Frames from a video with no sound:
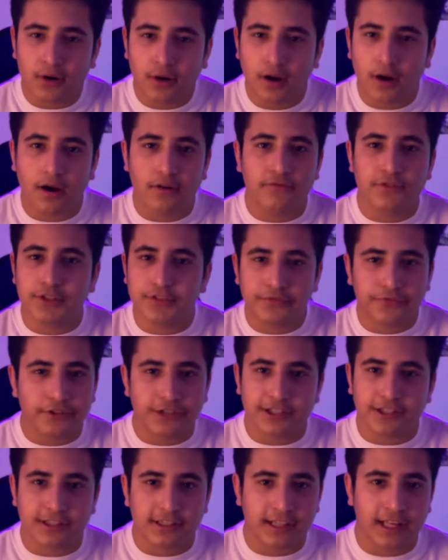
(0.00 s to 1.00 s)
of
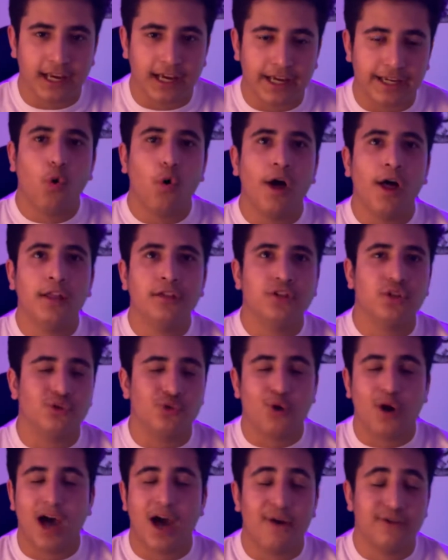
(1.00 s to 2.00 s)
different, like 1 to
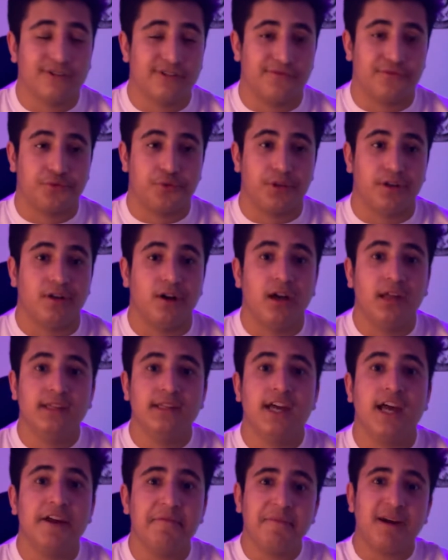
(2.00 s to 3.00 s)
2 hours of screen on
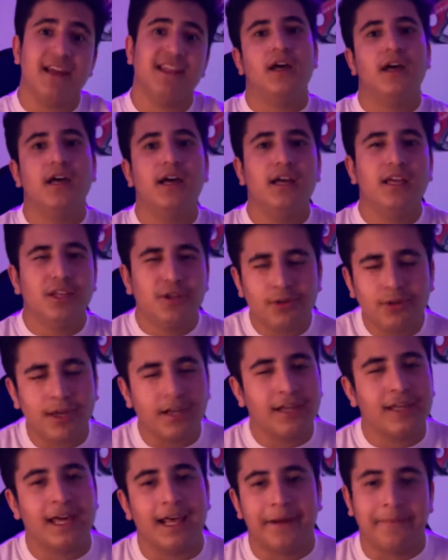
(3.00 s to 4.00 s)
time, but you
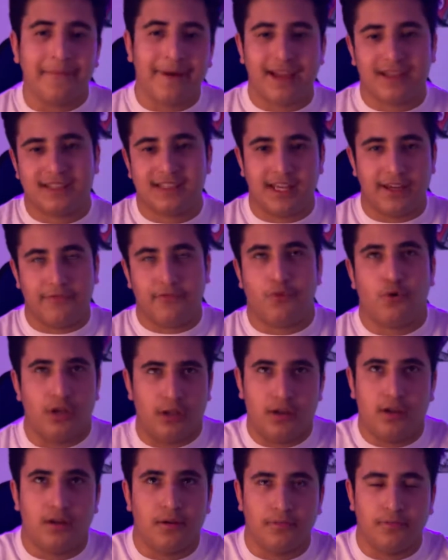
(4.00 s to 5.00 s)
can get a MagSafe
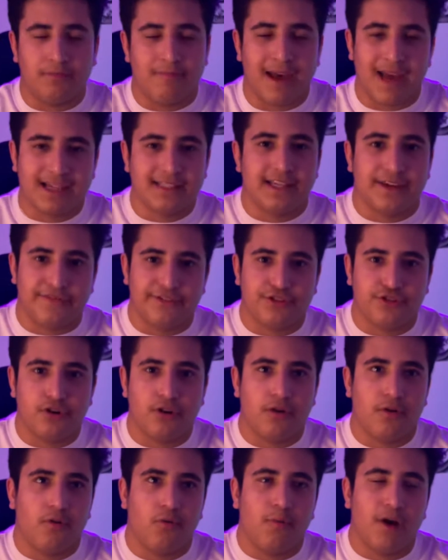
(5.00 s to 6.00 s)

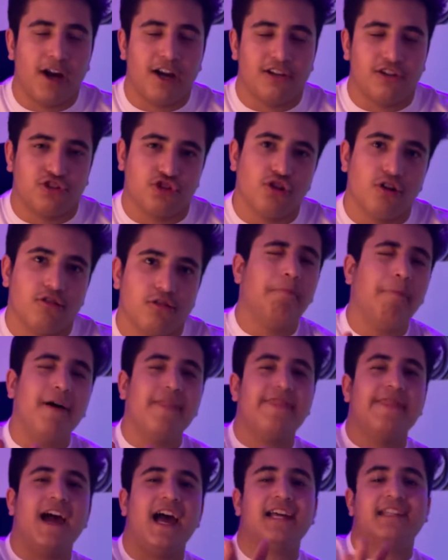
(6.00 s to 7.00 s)
wireless charge.
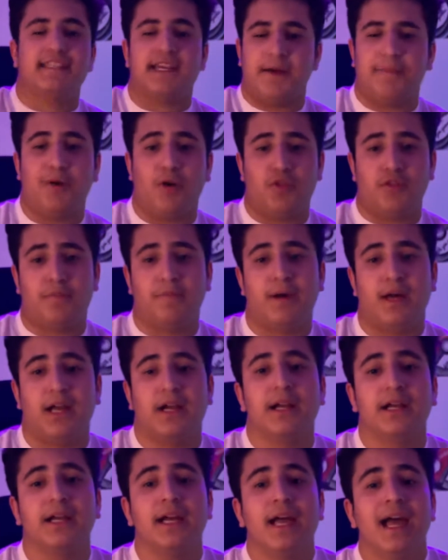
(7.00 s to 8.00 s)
But that's about the
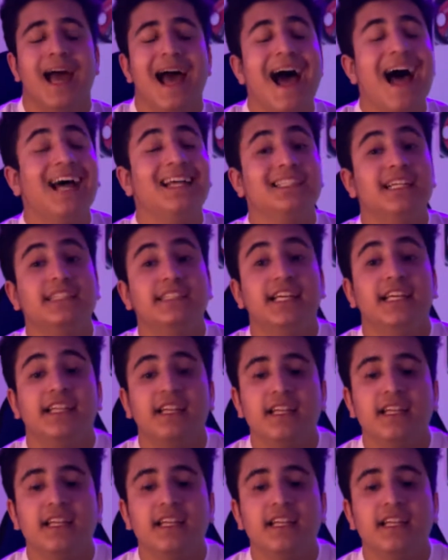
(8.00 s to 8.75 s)
battery. As I said,